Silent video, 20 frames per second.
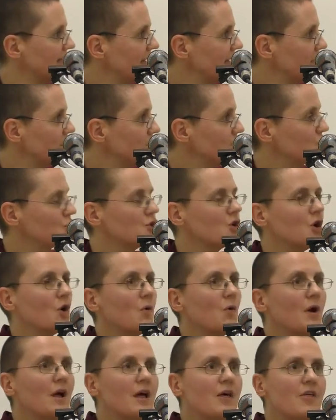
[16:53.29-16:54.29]
getting to
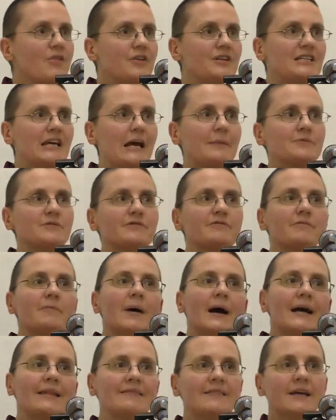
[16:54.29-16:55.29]
know the types of
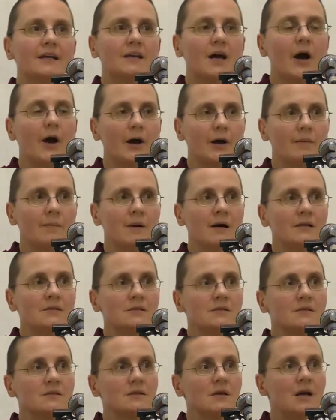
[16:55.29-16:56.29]
mind that harm
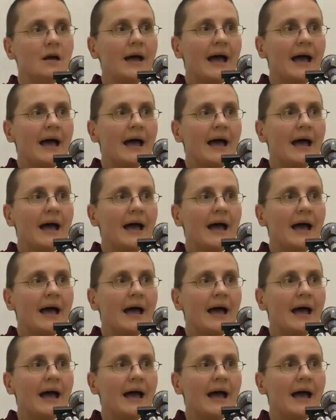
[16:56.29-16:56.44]
us,